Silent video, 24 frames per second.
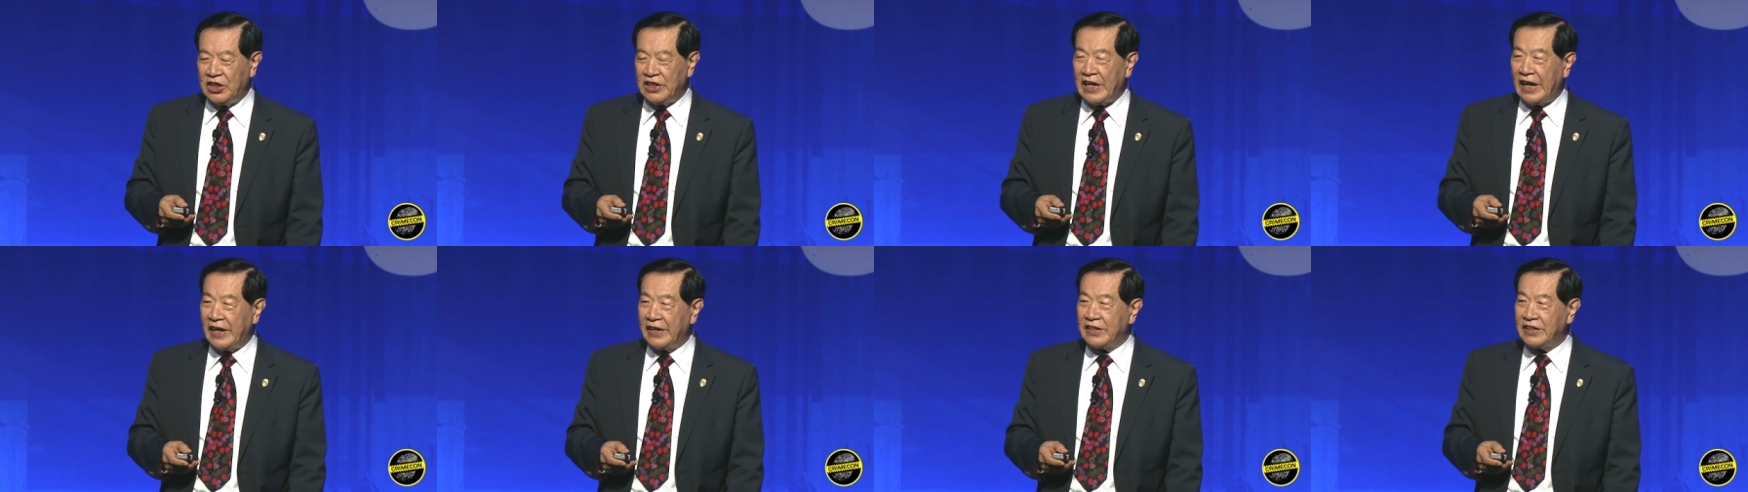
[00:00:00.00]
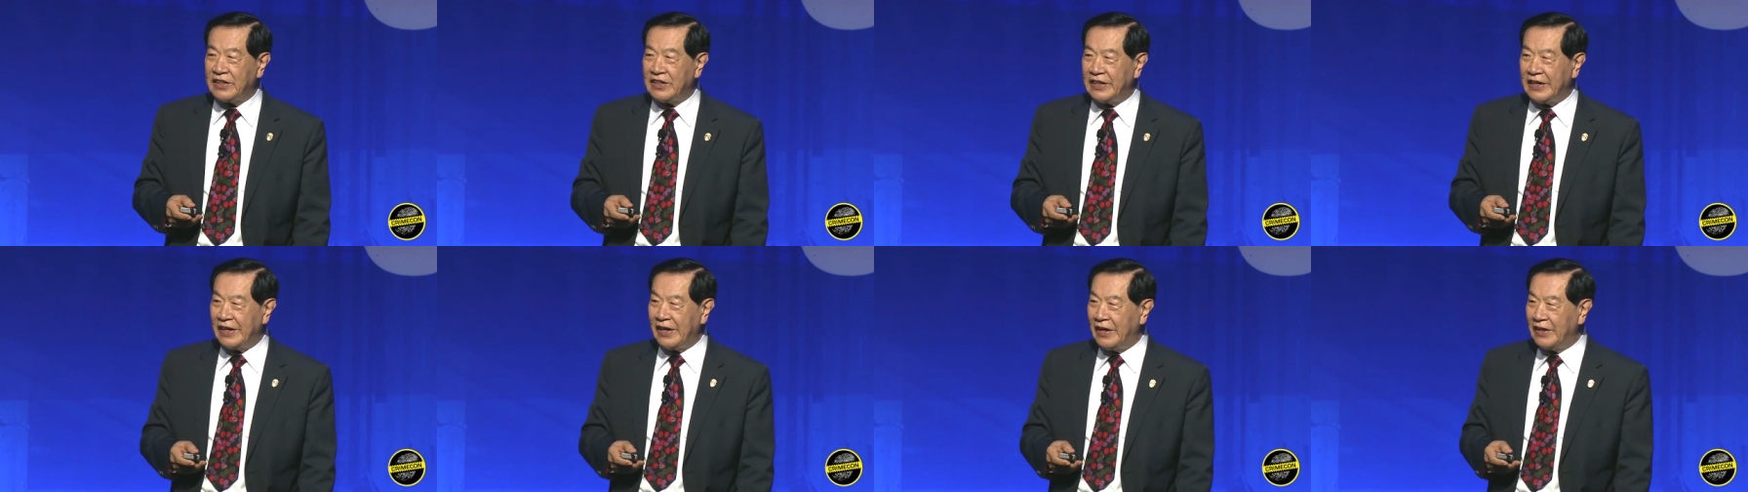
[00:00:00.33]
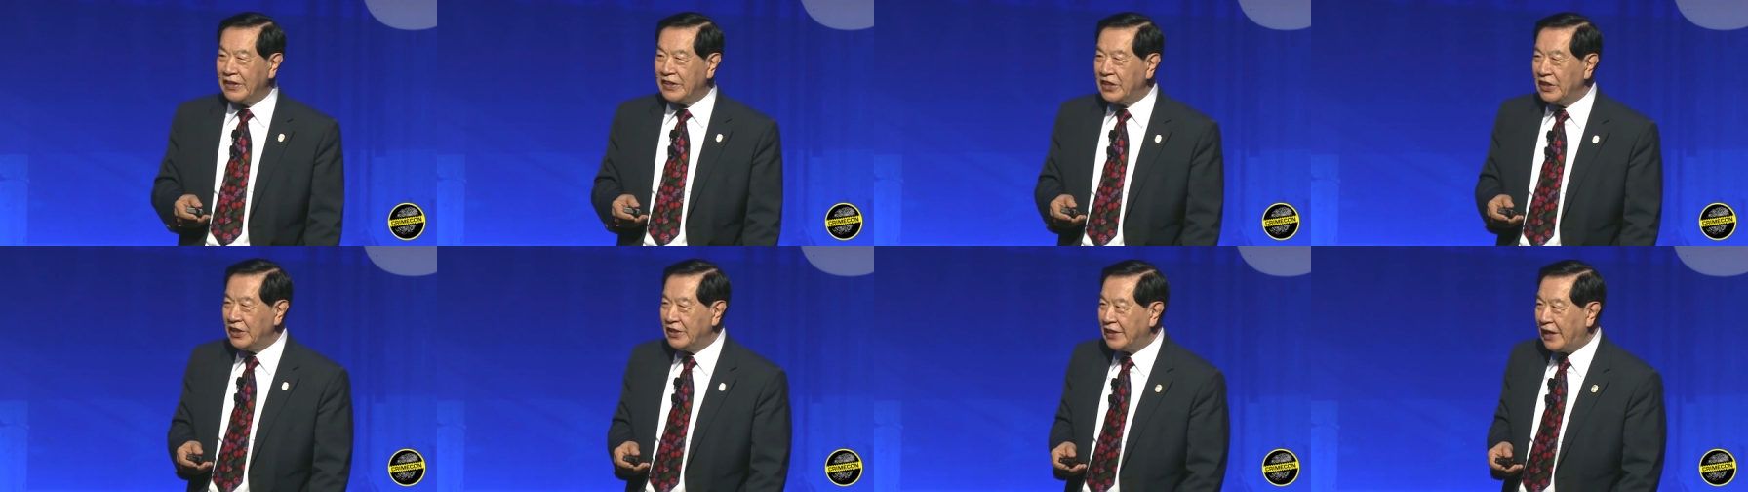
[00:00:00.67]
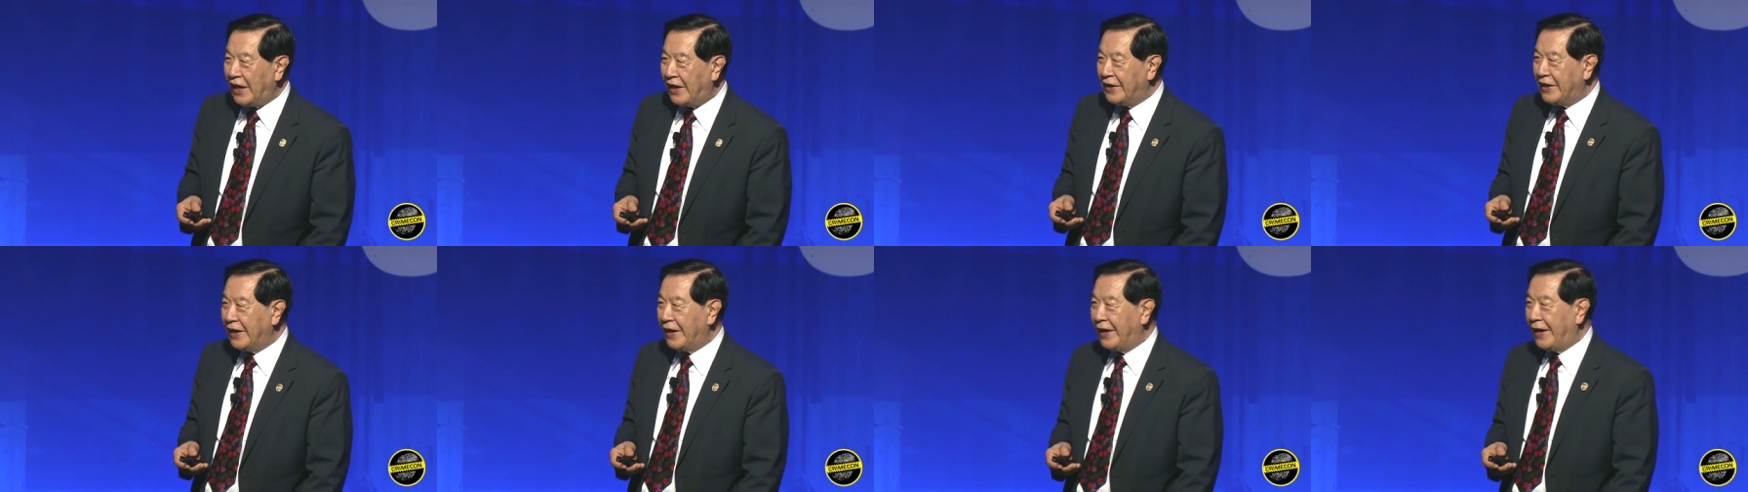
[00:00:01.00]

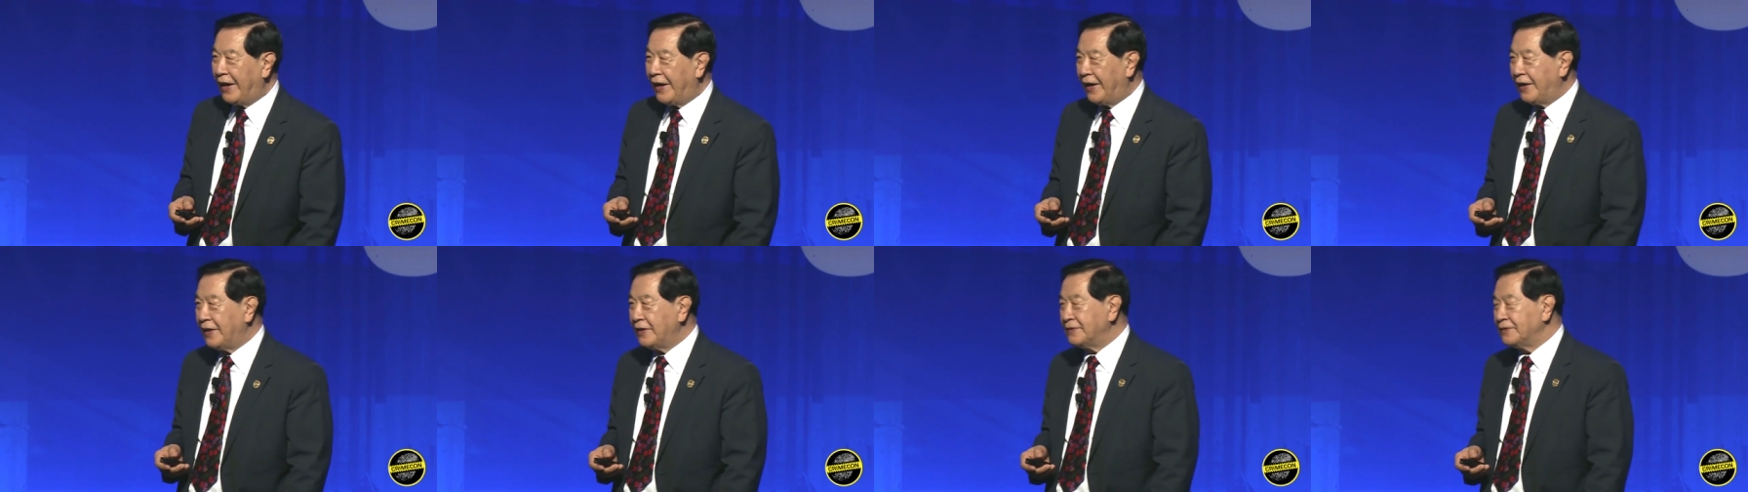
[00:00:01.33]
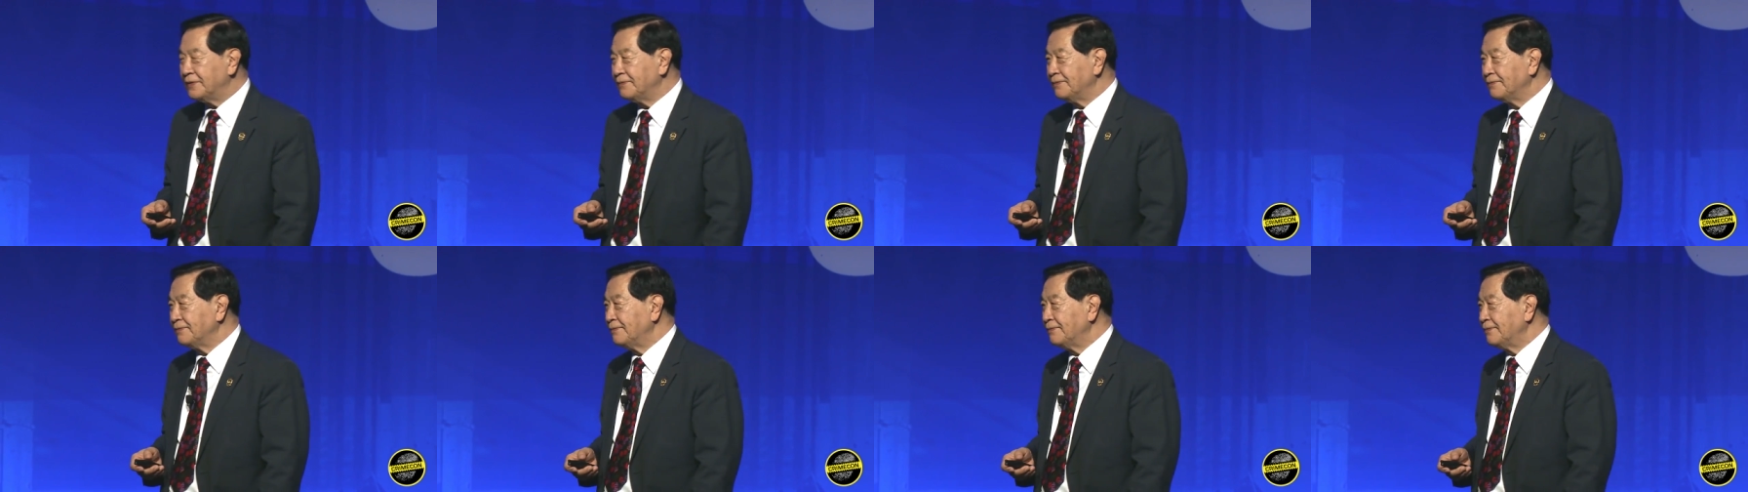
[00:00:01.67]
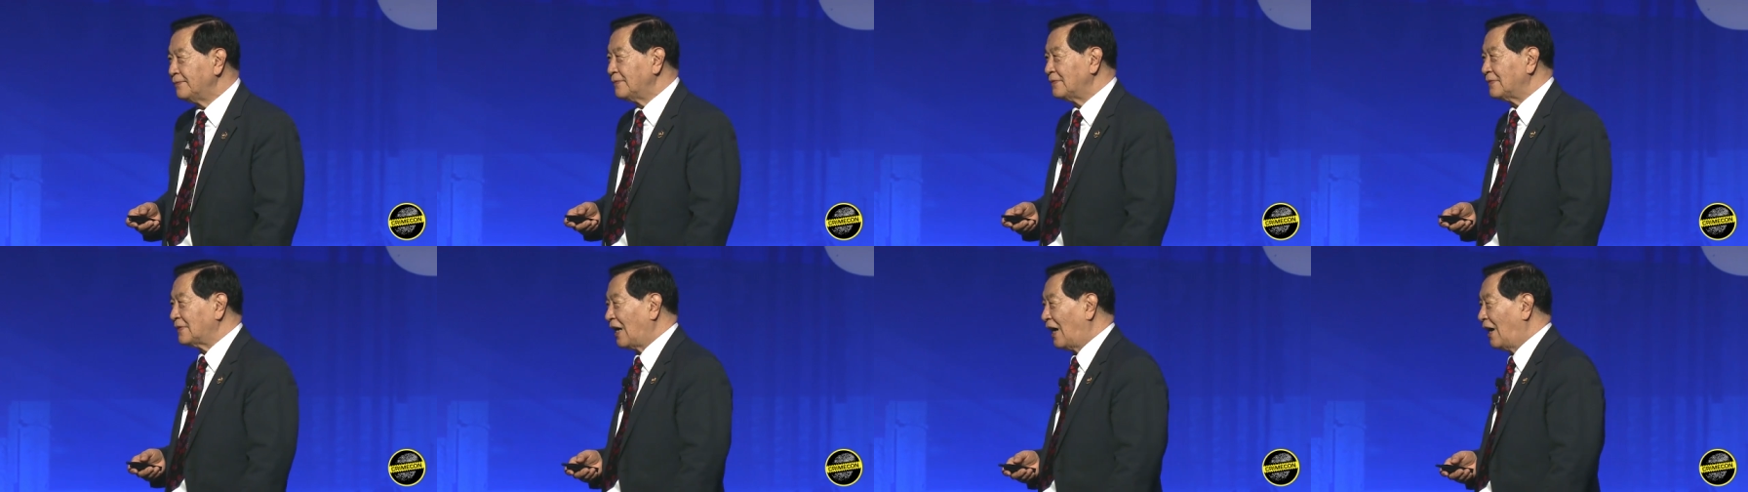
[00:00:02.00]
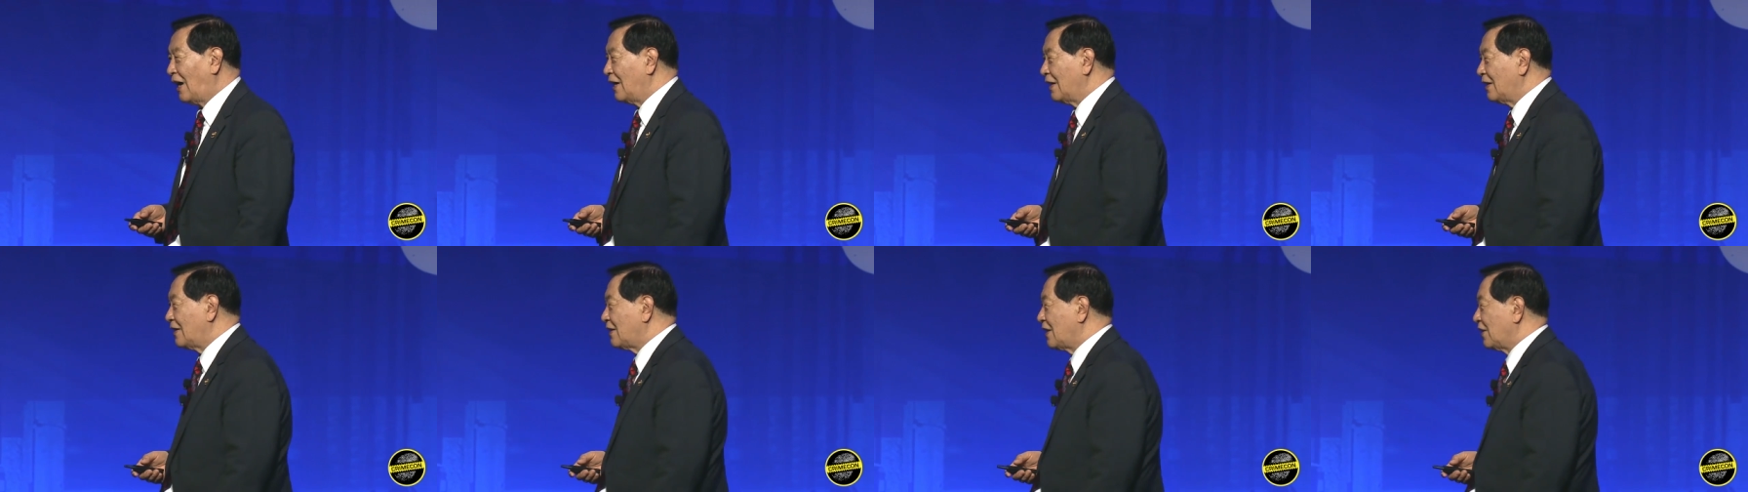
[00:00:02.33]
1998,
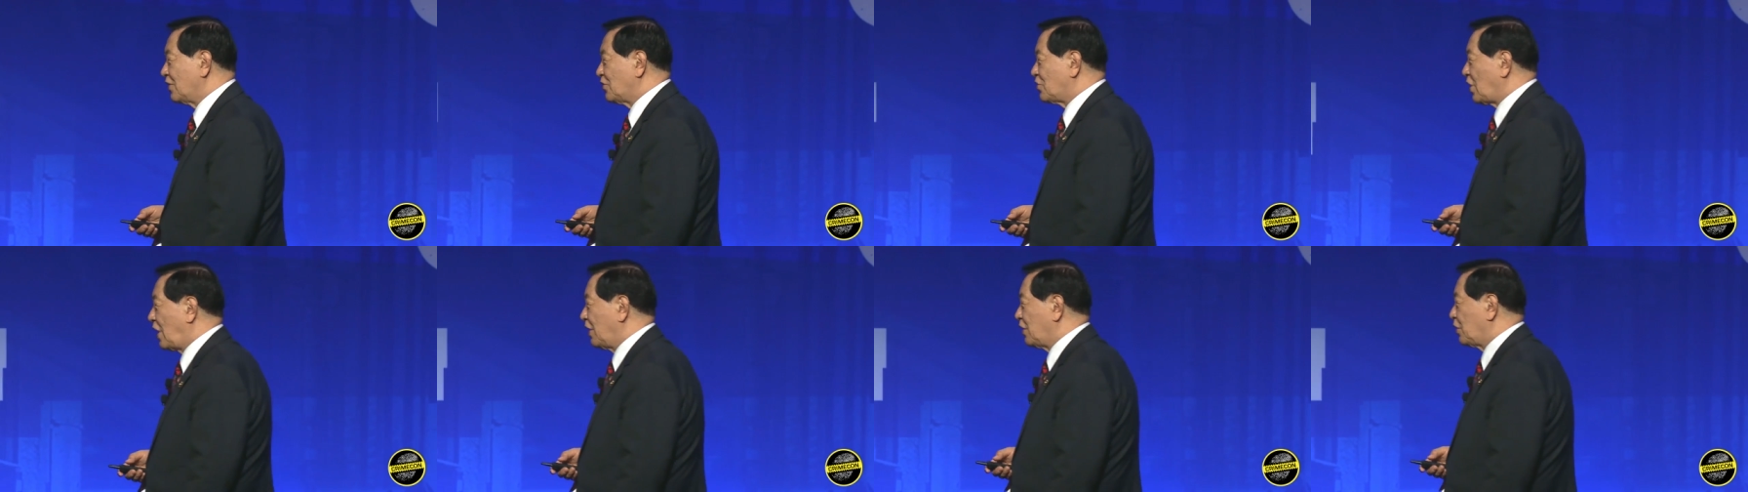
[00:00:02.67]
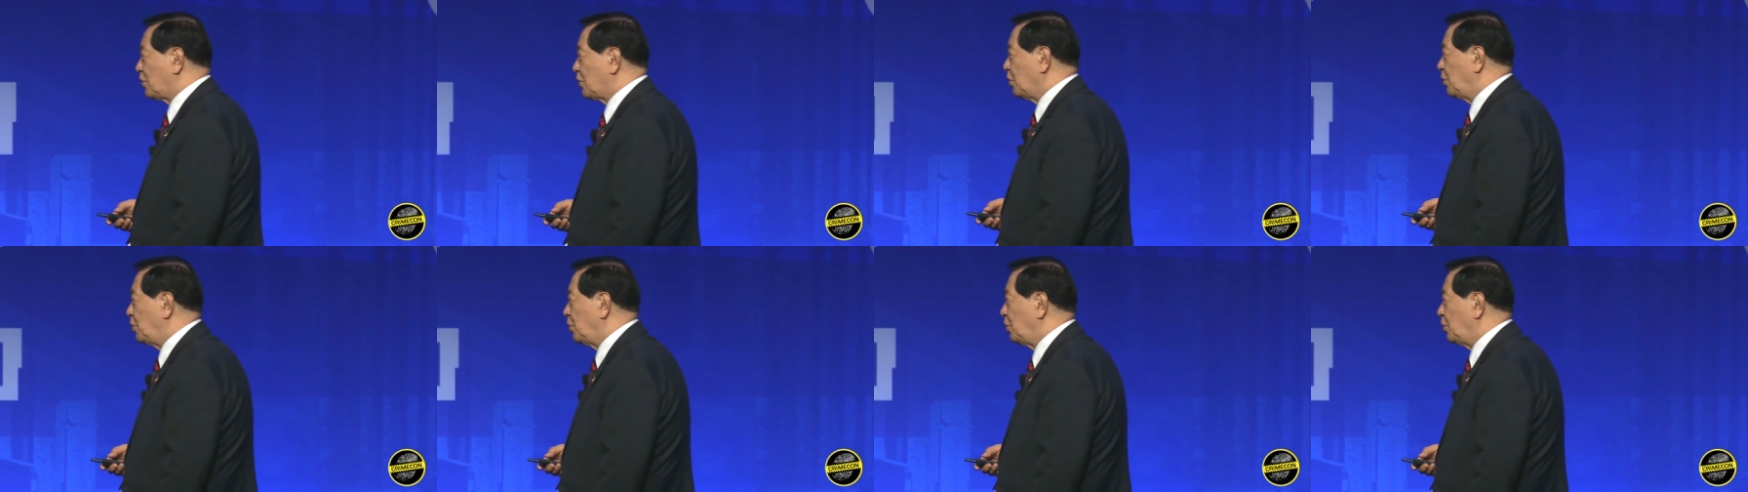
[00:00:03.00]
I decided to